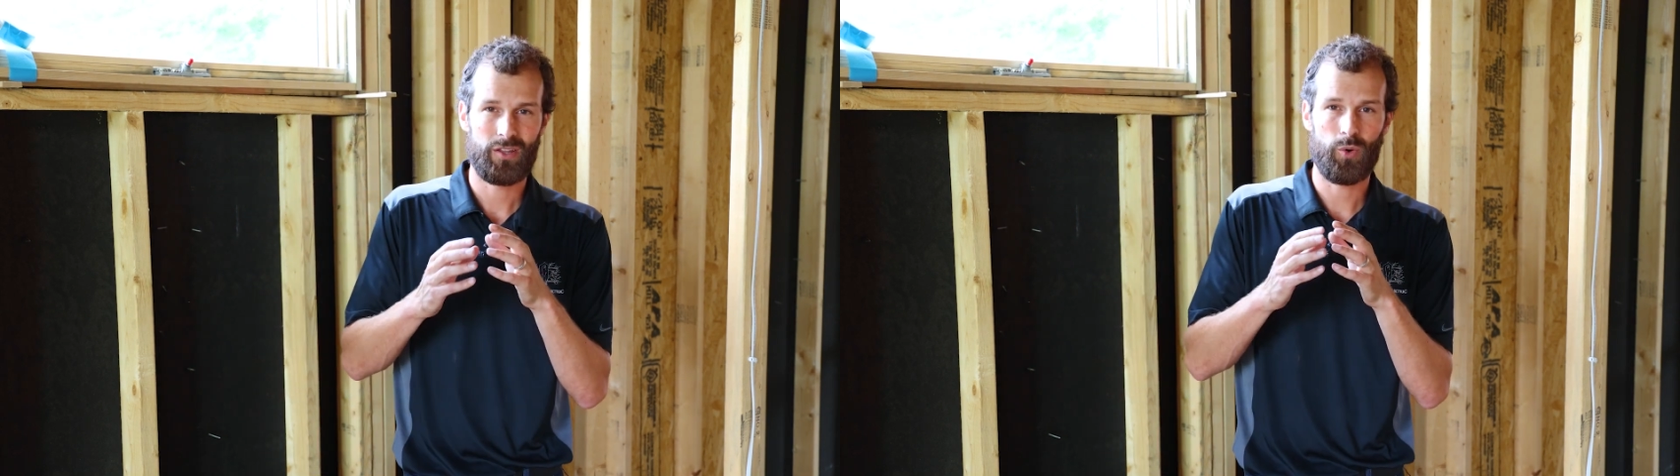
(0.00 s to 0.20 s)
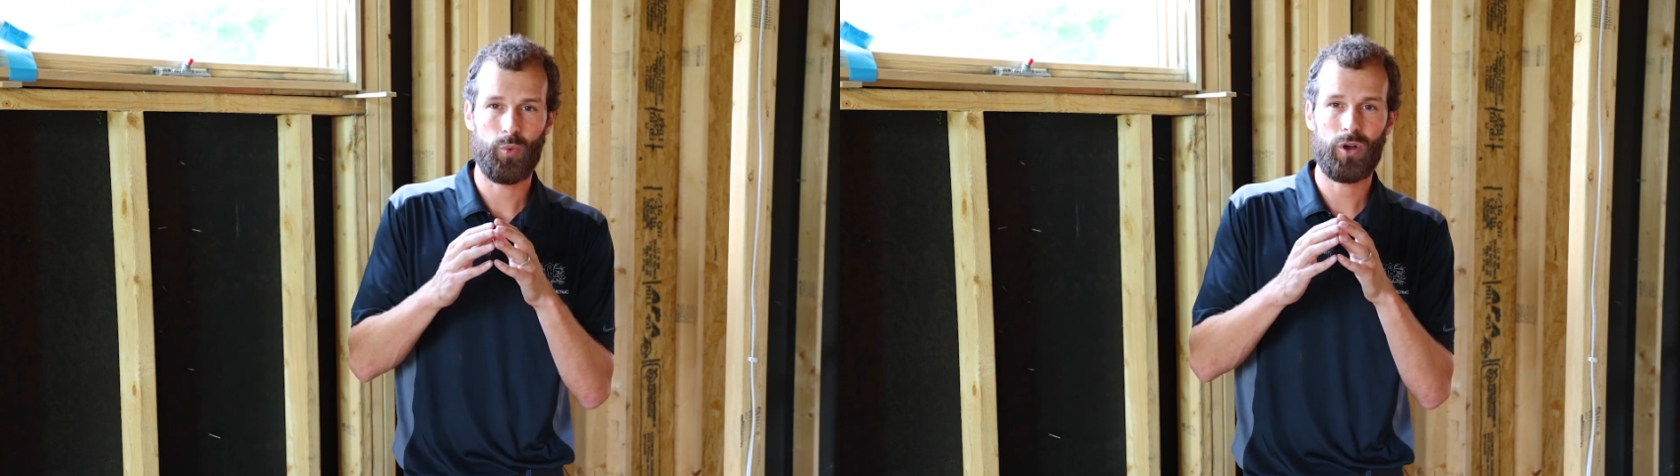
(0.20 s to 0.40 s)

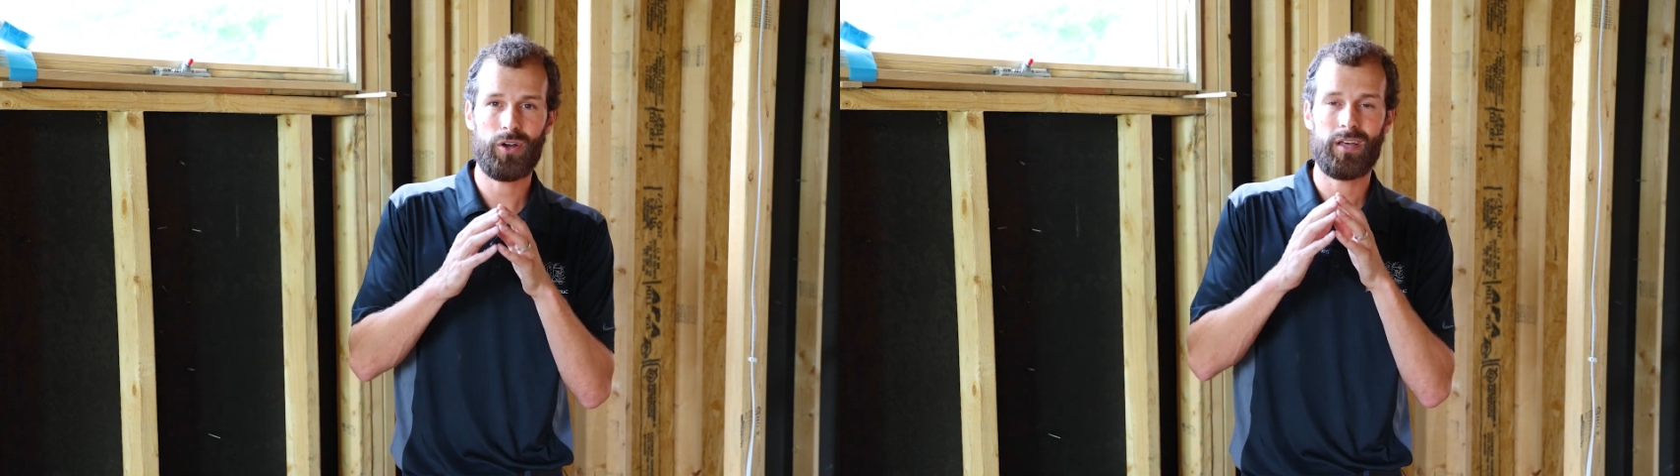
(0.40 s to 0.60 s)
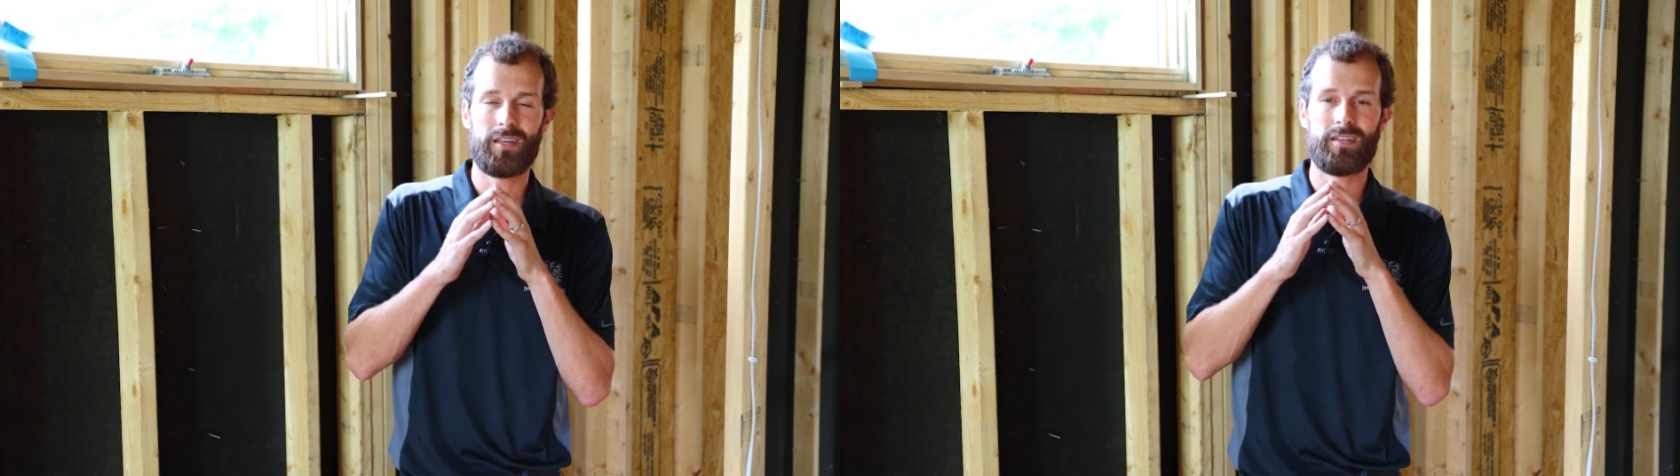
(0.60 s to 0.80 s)
The
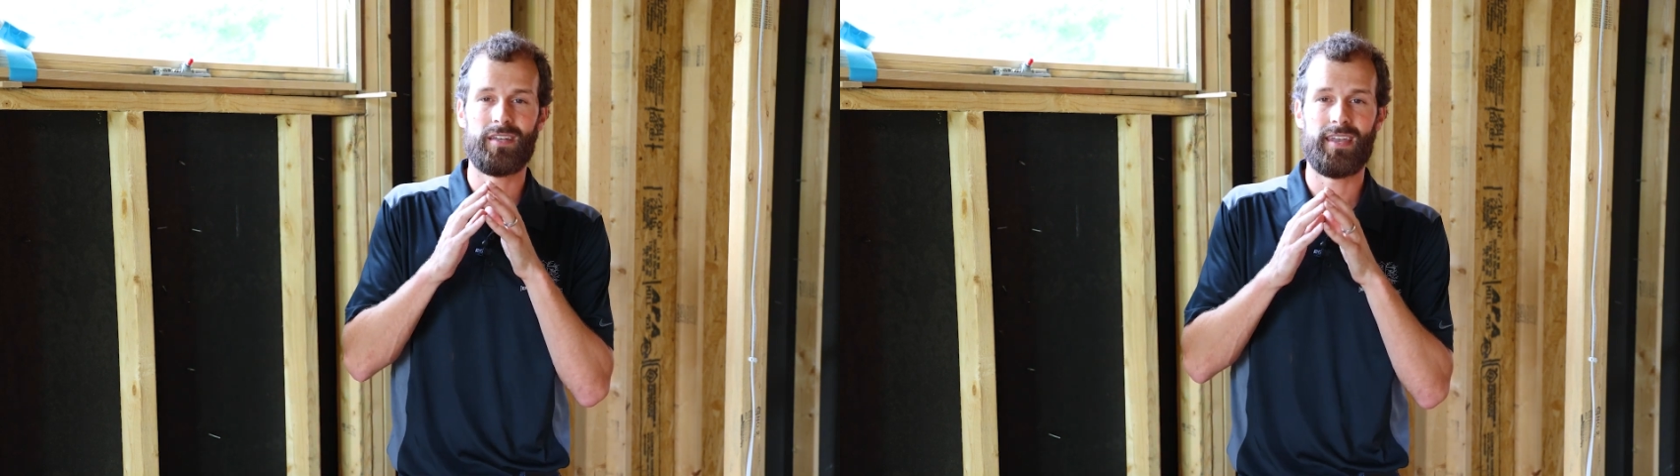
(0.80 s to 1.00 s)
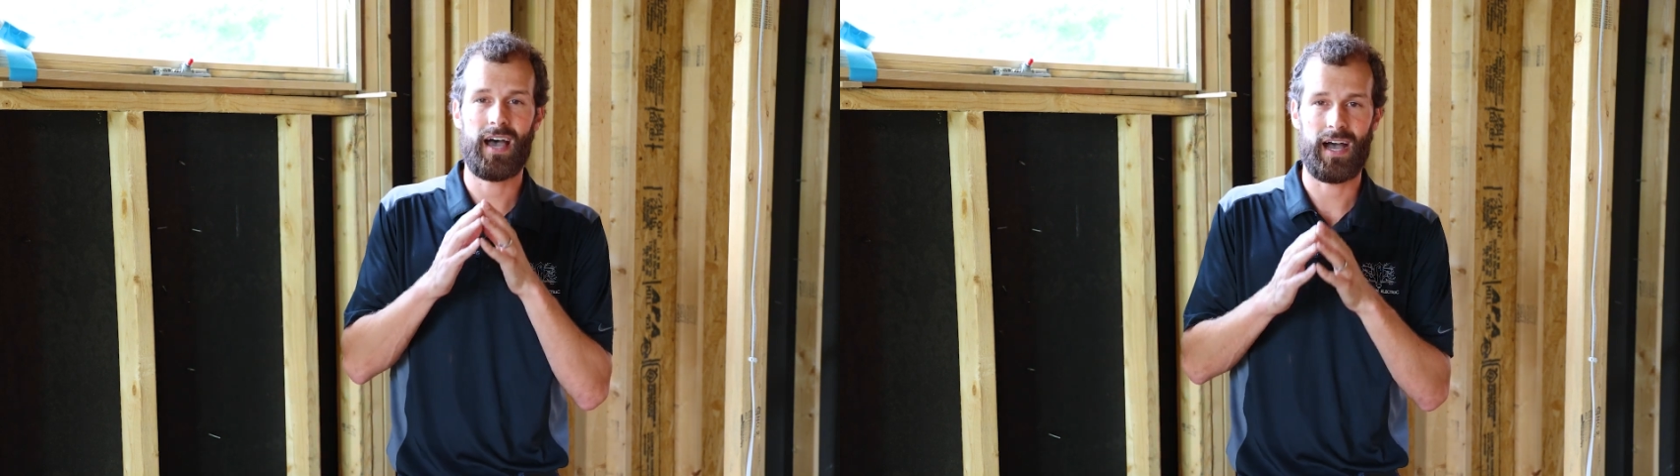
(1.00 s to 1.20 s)
word
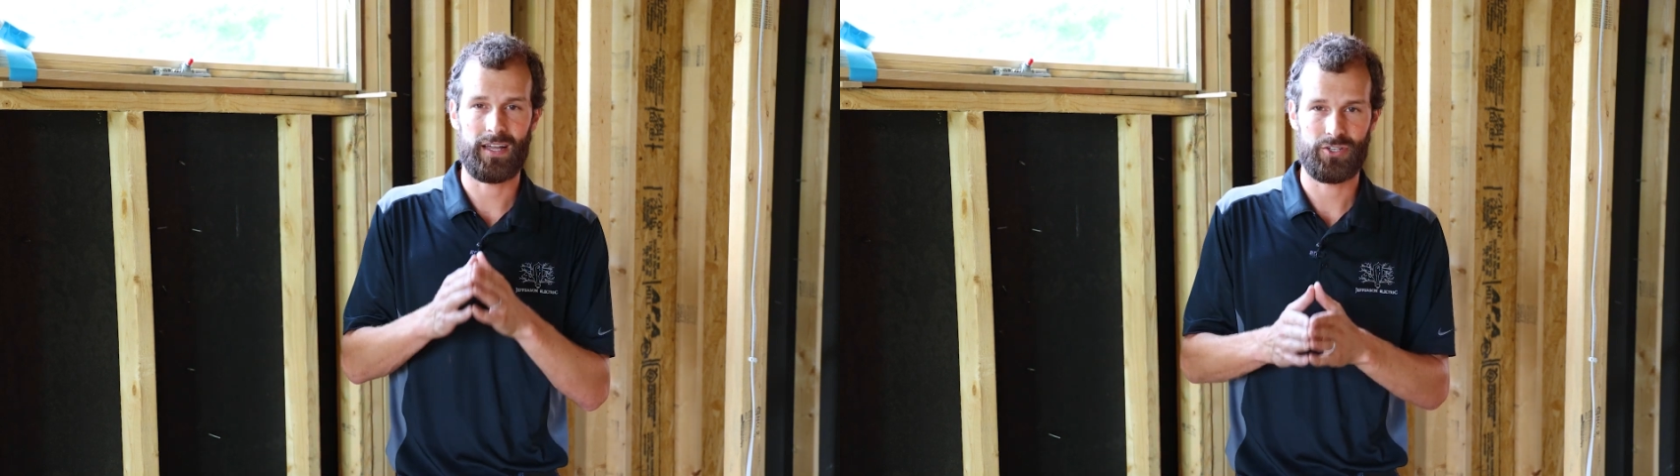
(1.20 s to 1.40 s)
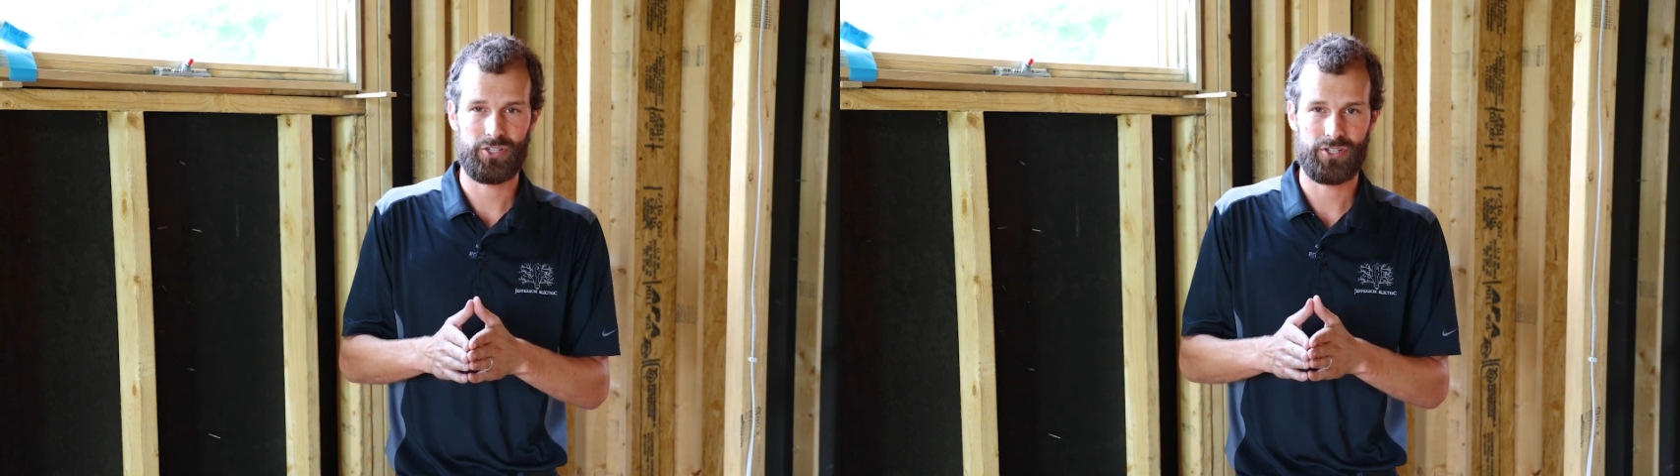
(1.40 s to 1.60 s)

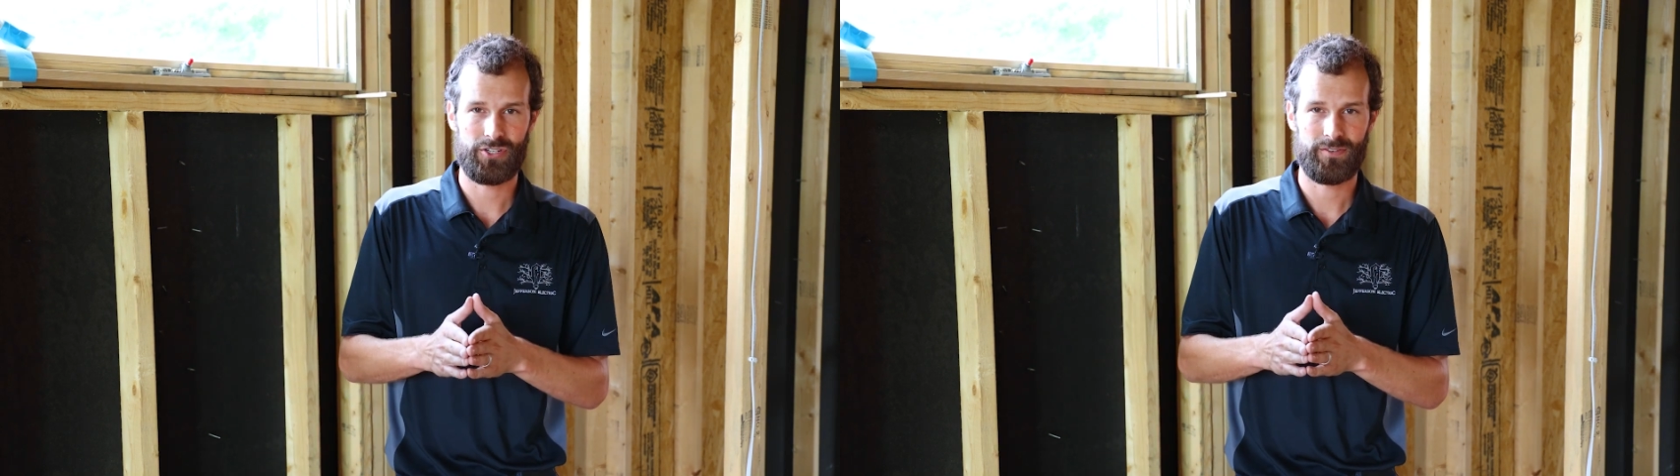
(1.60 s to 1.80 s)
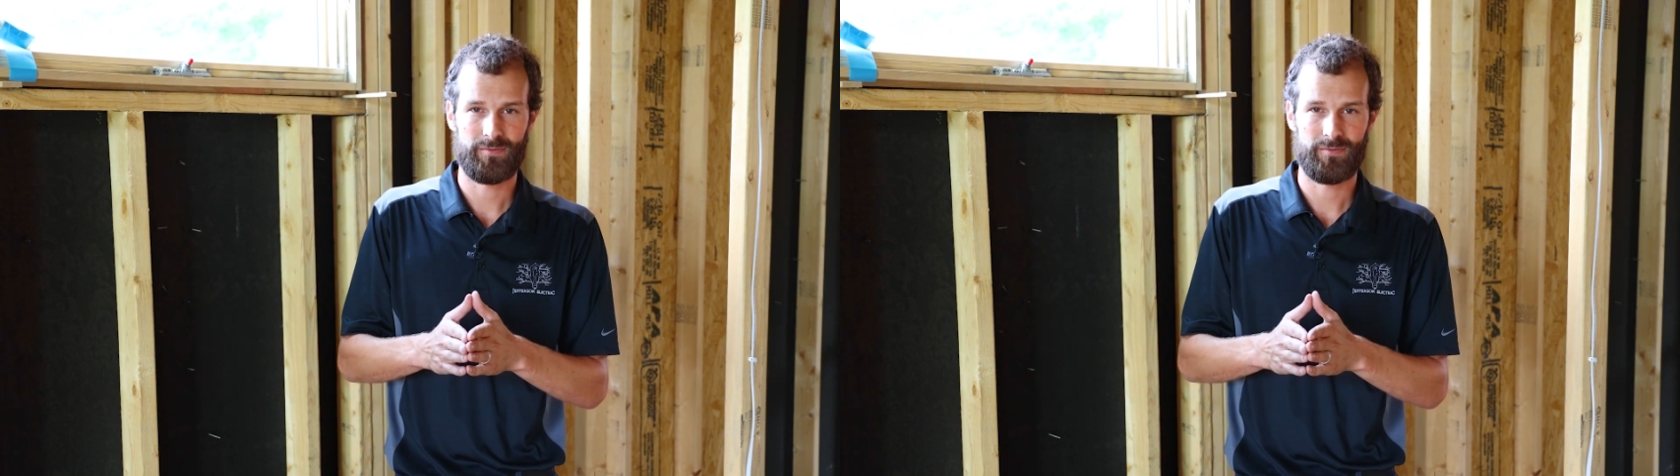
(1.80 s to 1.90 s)
notch,